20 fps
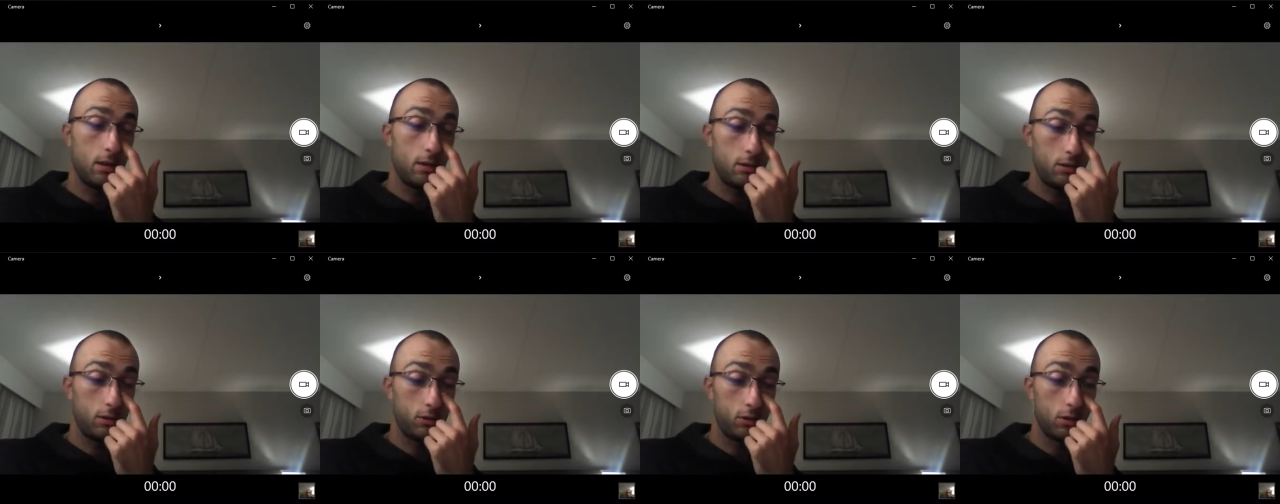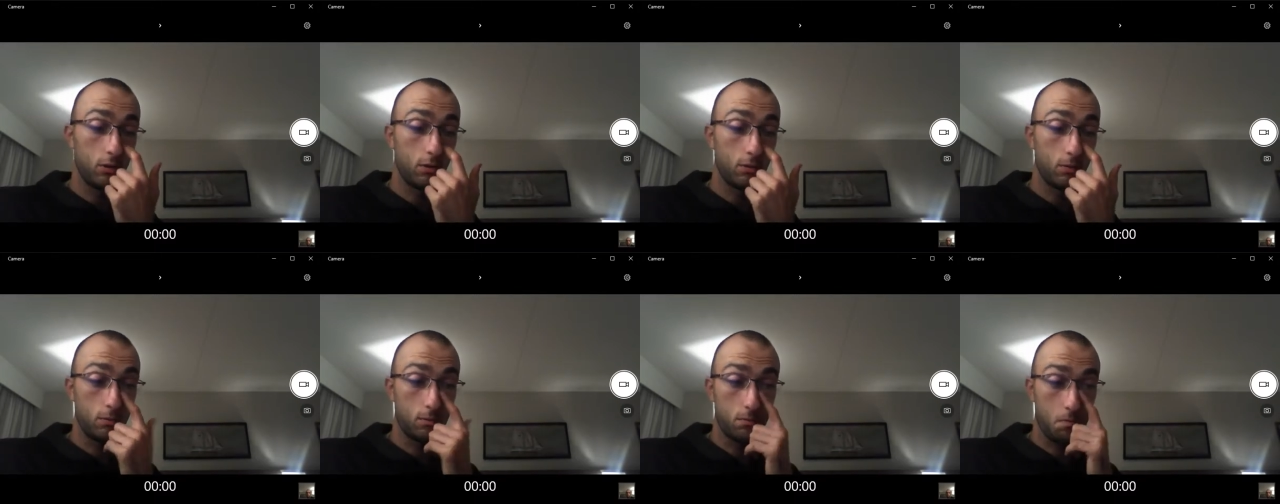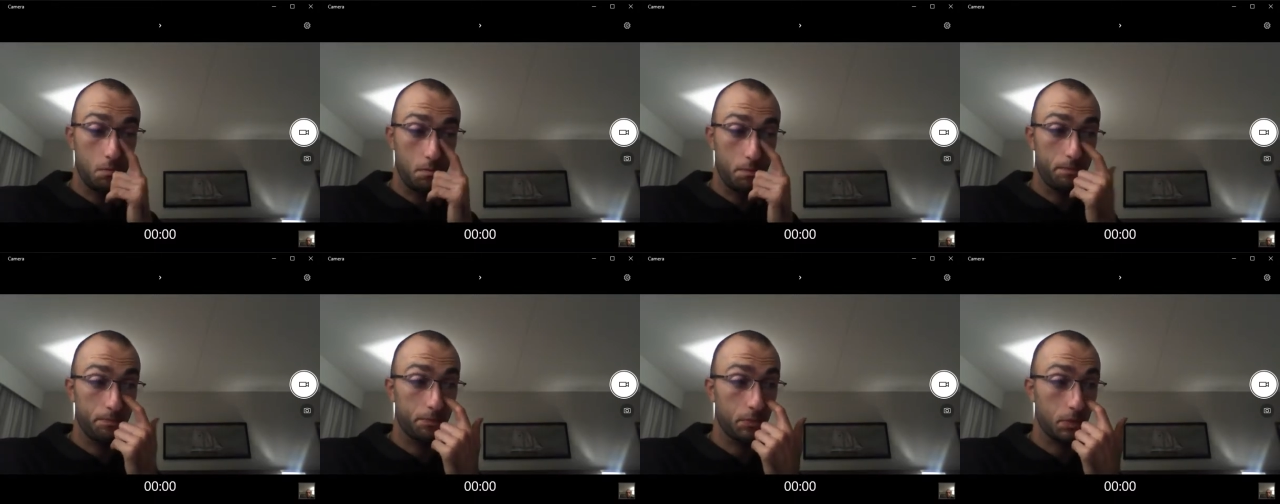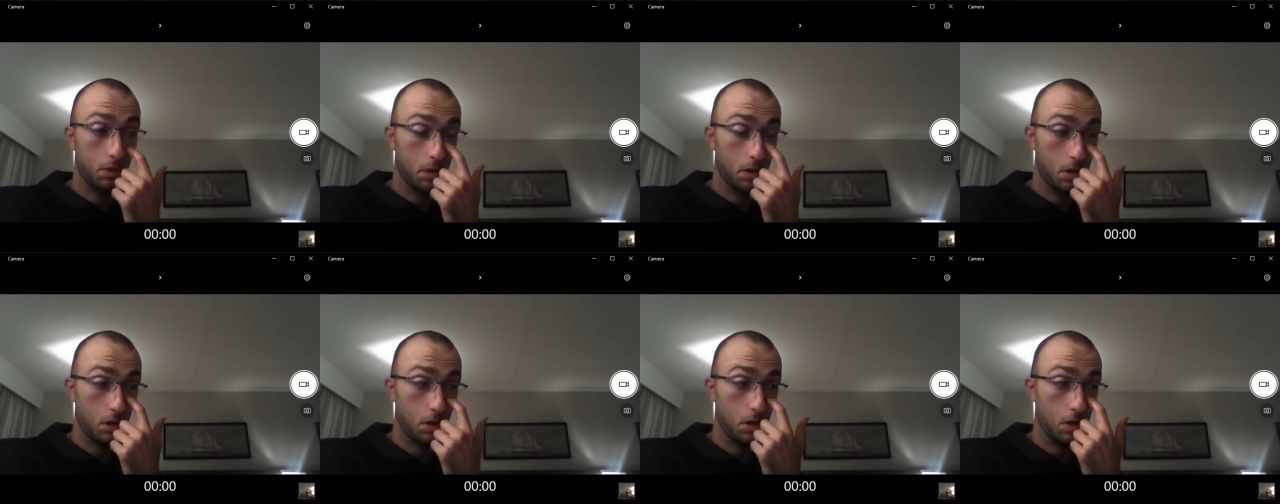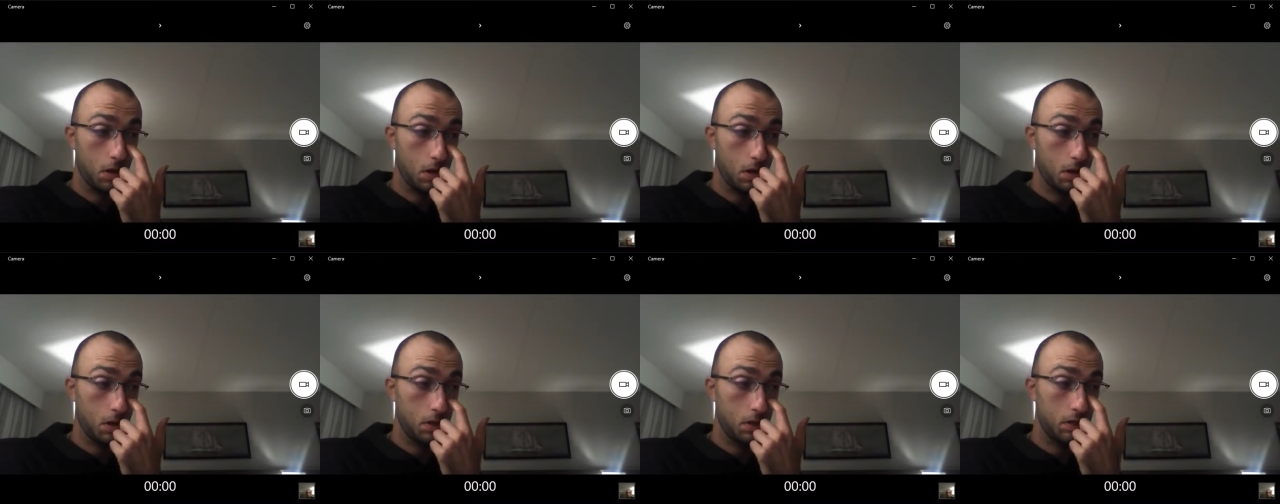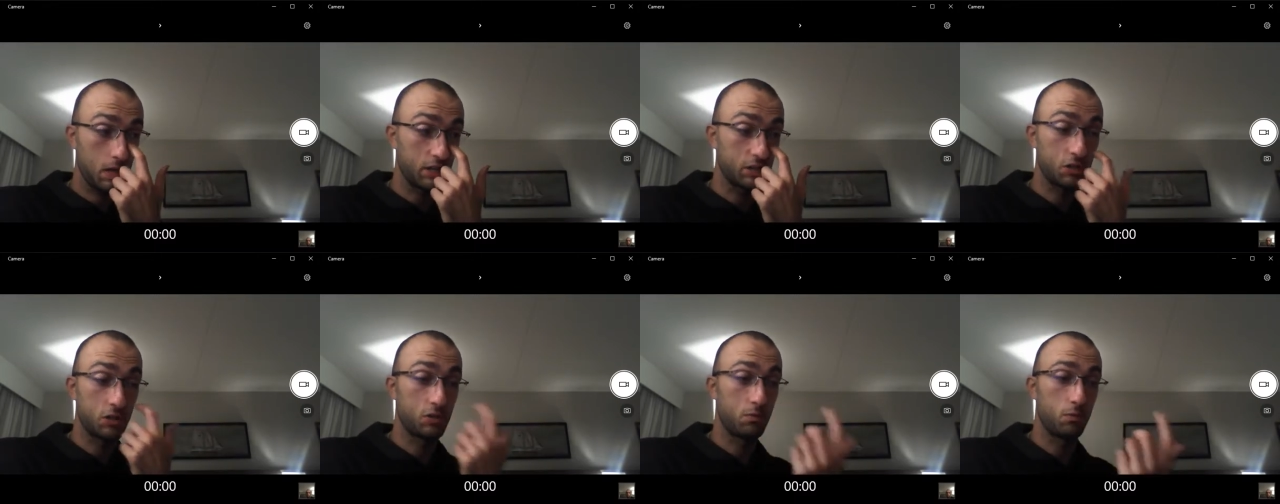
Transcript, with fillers: So that's just